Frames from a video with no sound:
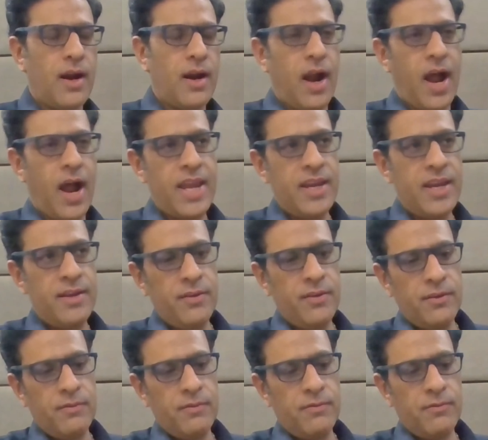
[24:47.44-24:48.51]
I
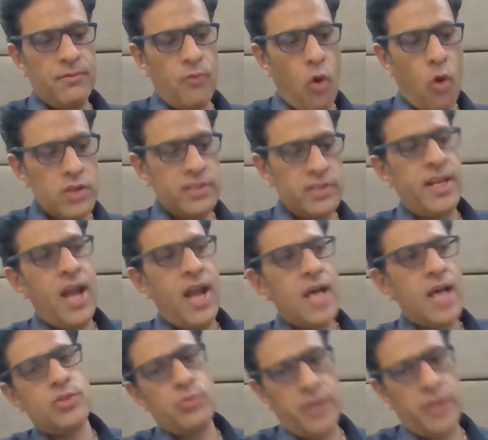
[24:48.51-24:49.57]
was then
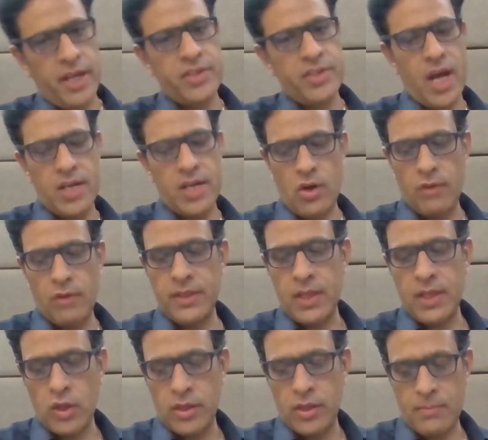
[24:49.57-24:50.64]
asked to take charge of the
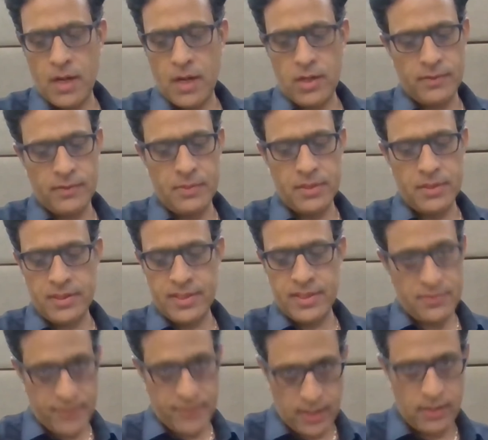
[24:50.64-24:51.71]
northern part of the business
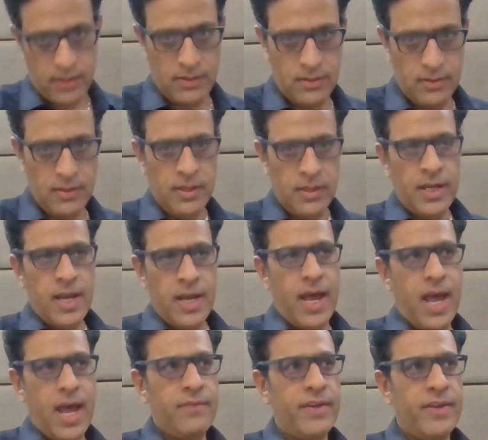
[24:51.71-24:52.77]
as well.
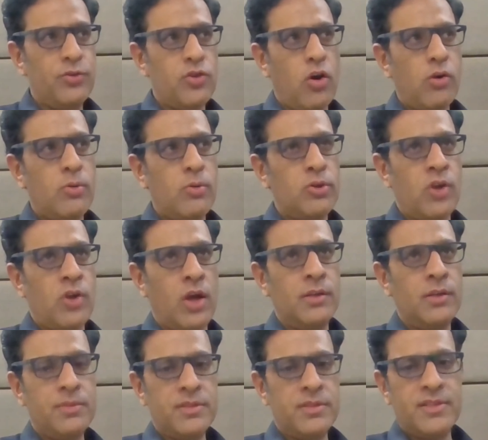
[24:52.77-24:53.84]
And when you talk about a northern
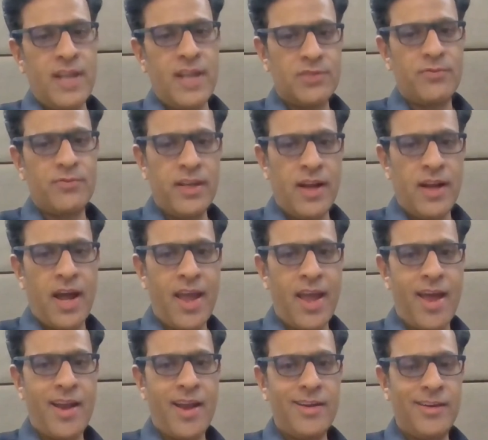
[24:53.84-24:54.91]
business, that's where I
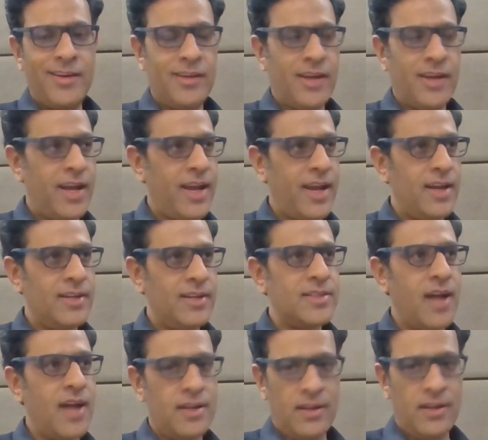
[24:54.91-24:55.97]
had
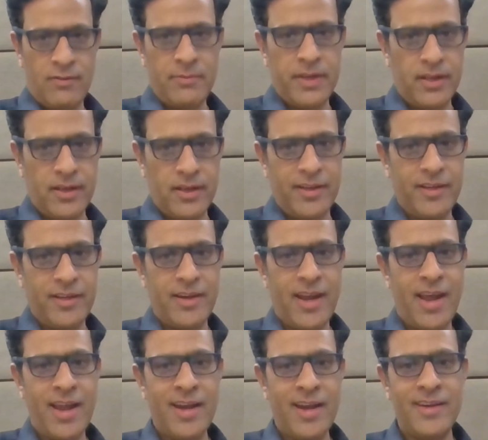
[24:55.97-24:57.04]
started off my career.
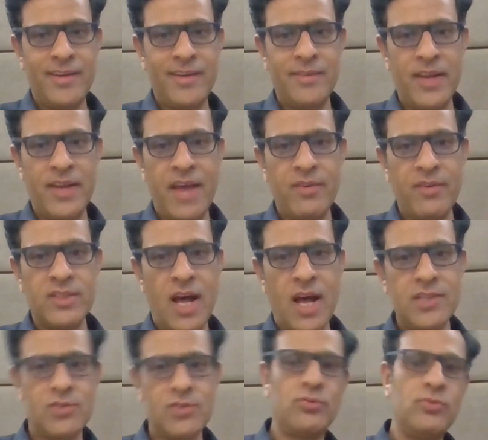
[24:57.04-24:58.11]
And when I was
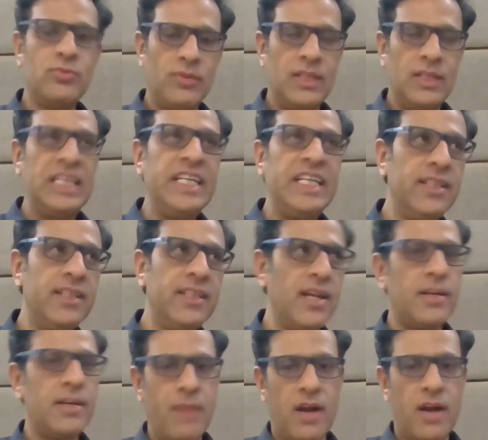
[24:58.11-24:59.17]
asked to lead
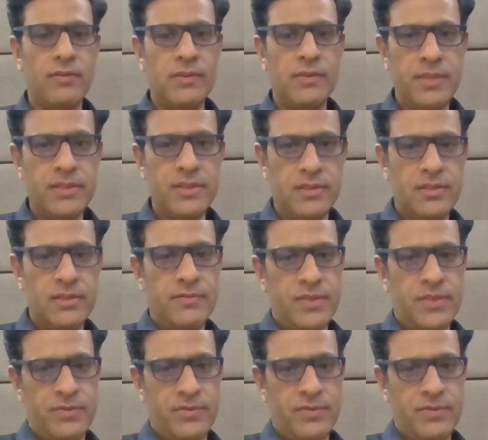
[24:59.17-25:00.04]
that part of the business, which